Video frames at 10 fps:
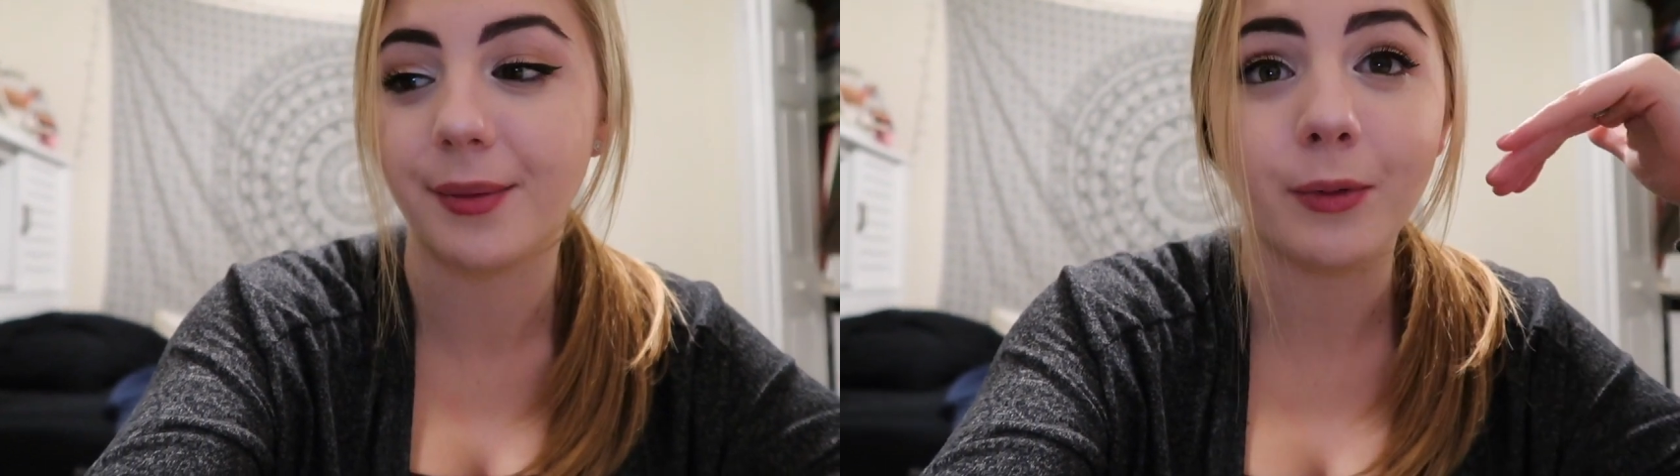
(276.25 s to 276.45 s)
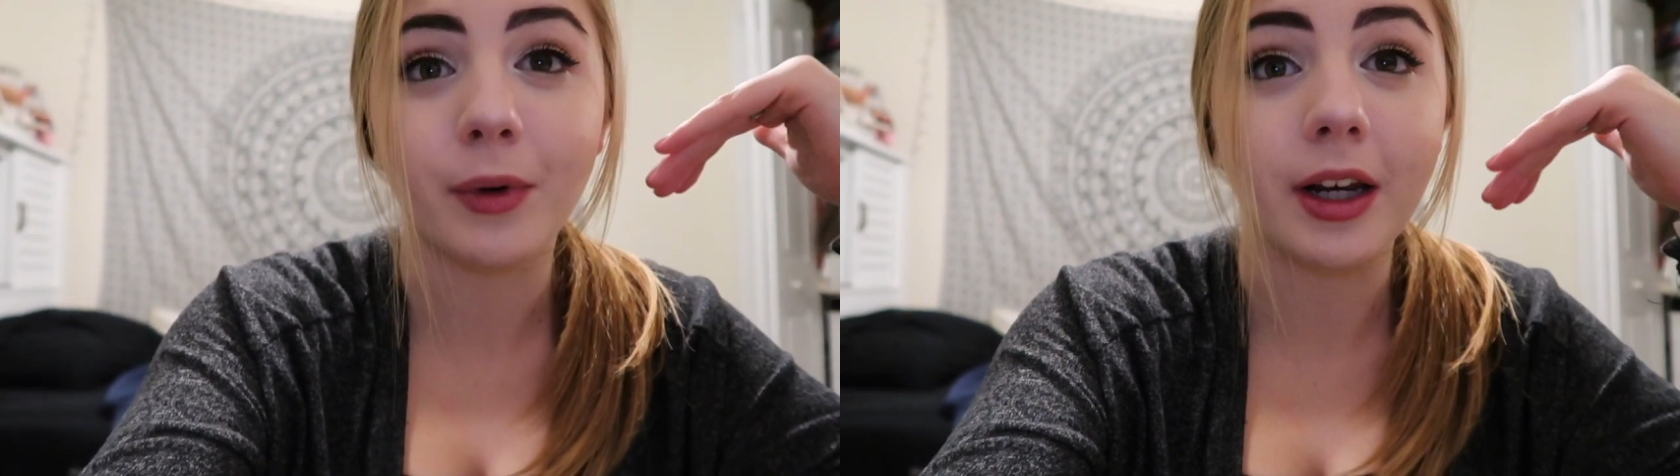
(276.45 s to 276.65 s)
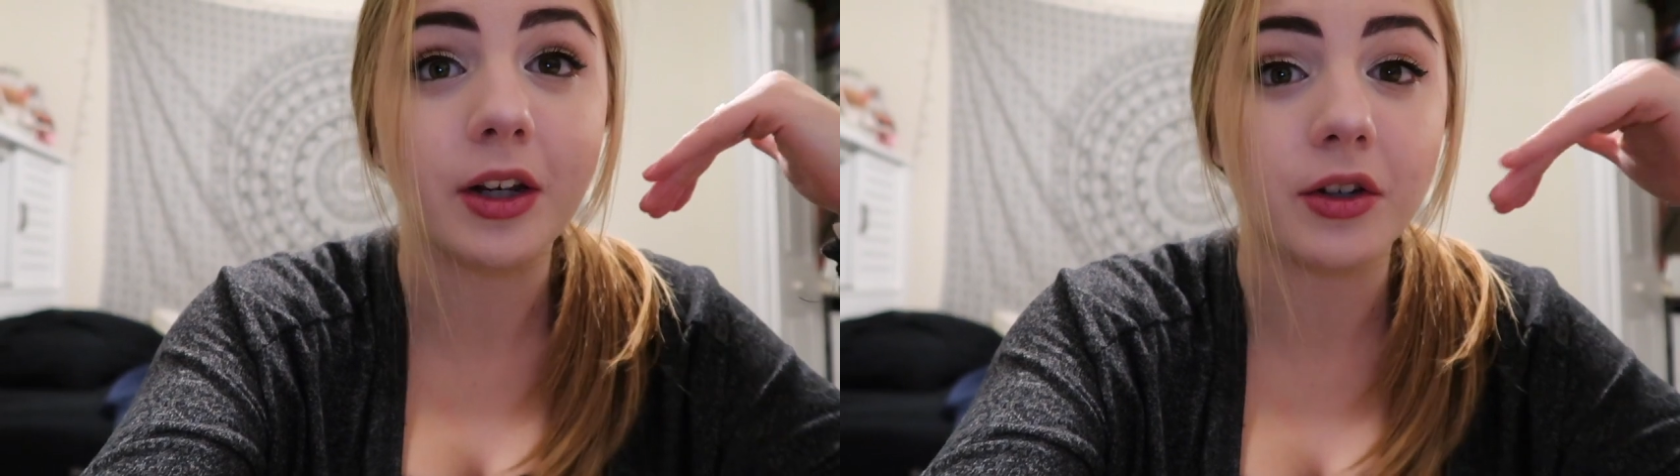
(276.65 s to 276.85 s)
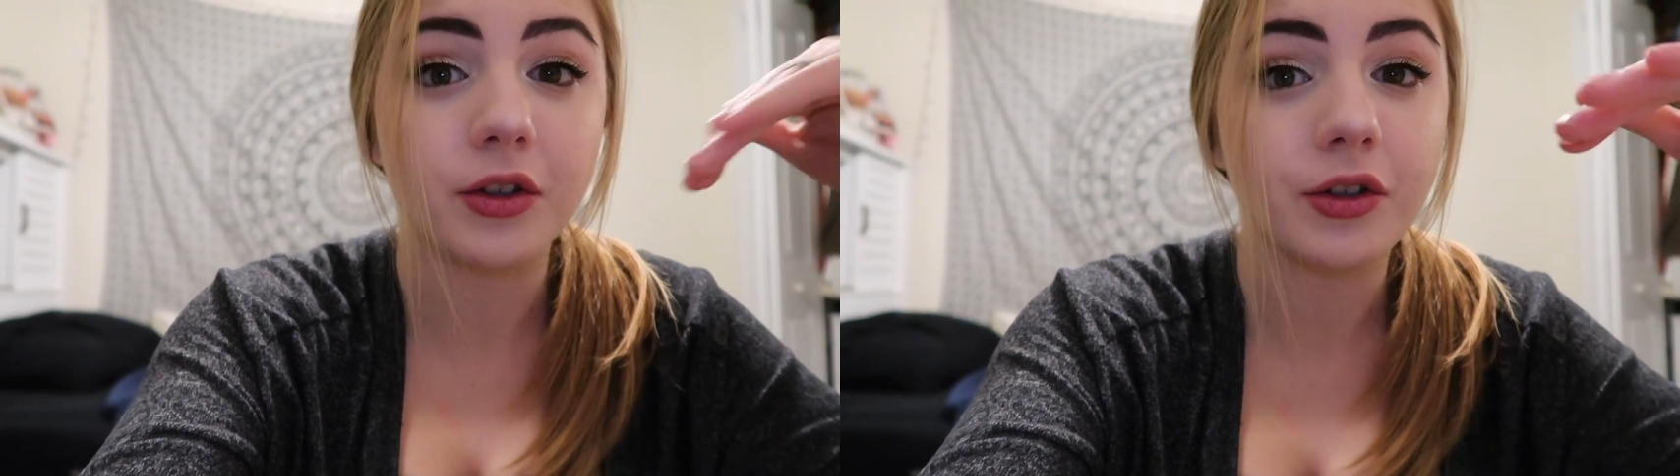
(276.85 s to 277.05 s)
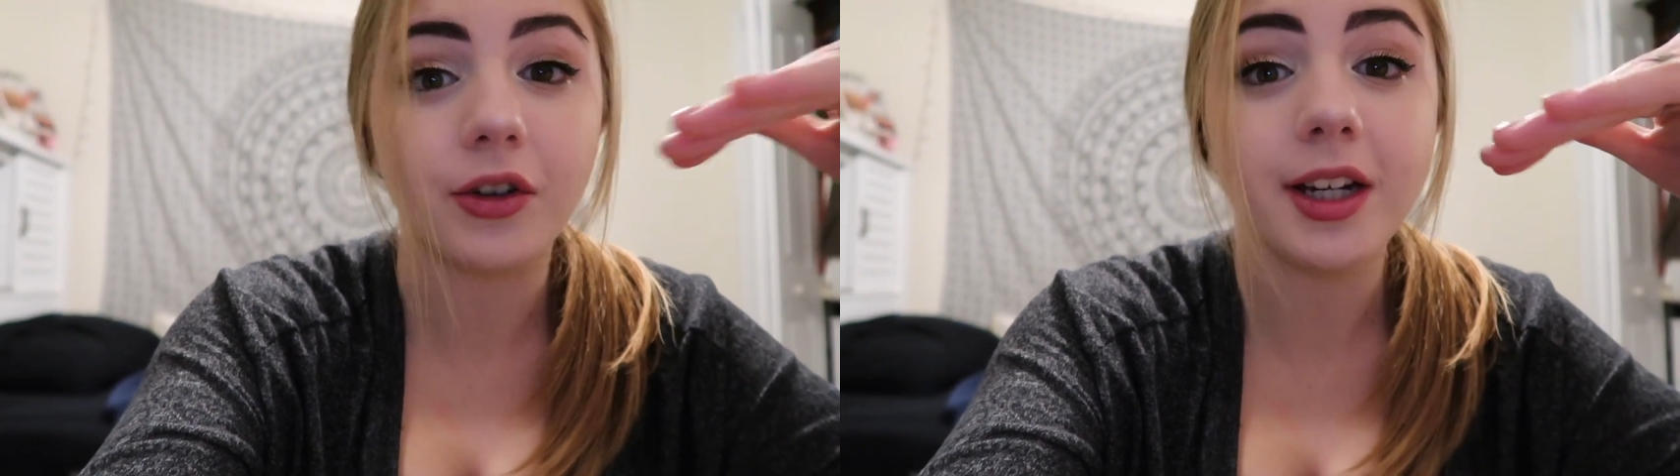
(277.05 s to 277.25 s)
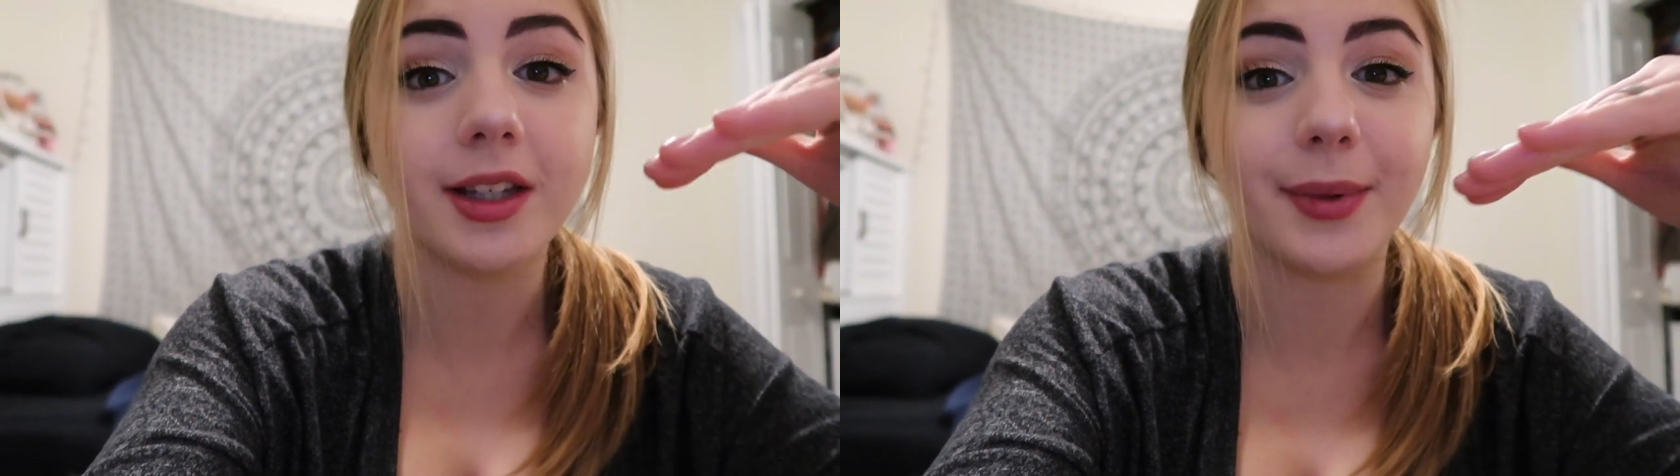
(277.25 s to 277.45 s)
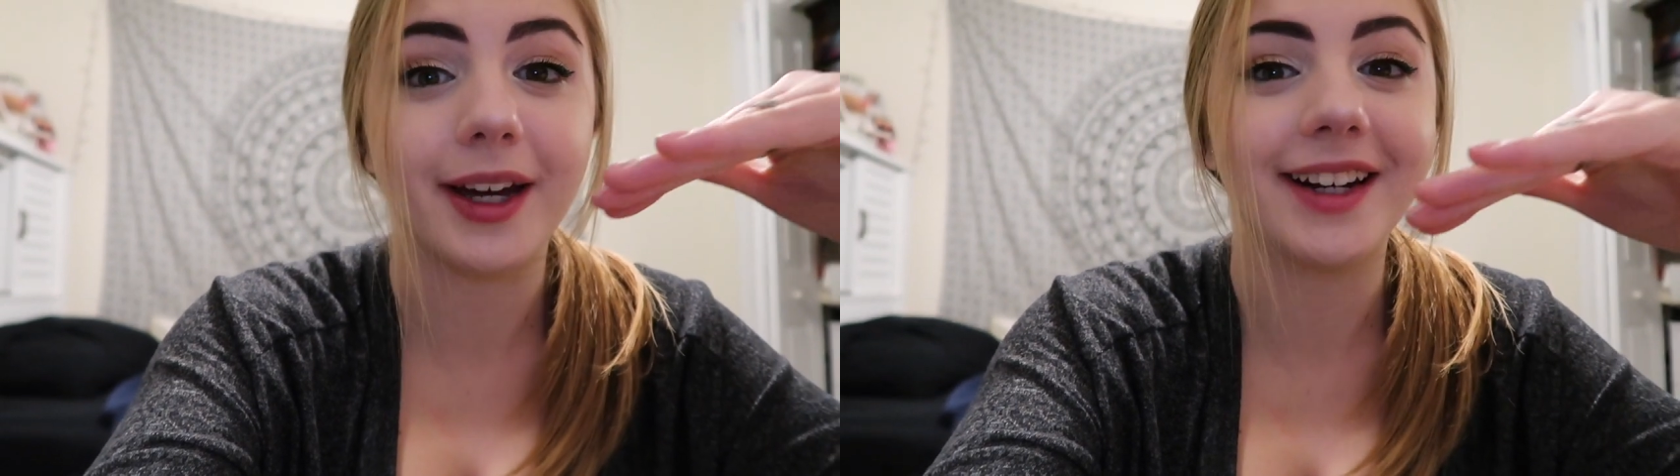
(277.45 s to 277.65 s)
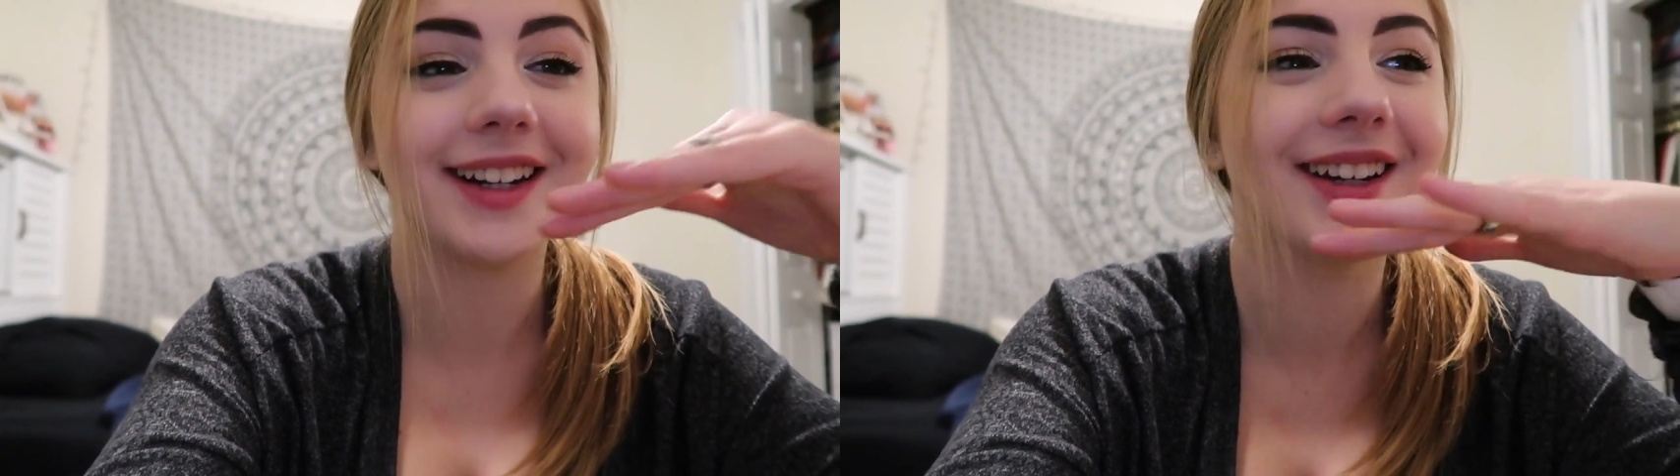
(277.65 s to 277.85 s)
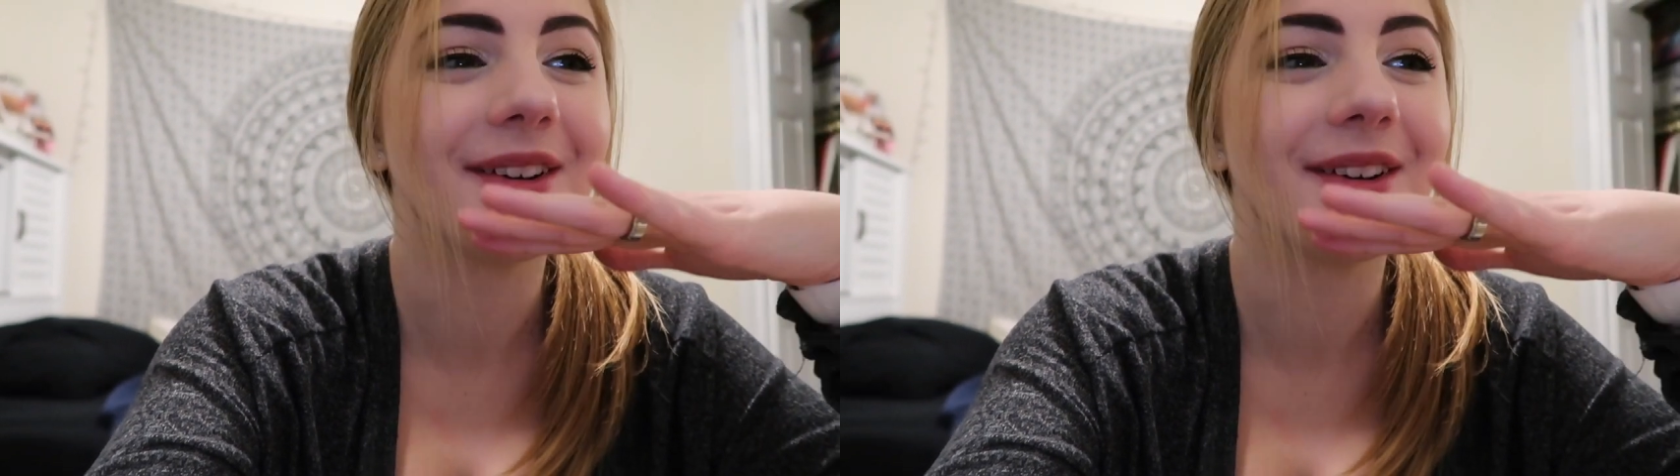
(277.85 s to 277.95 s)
and went straight to bed.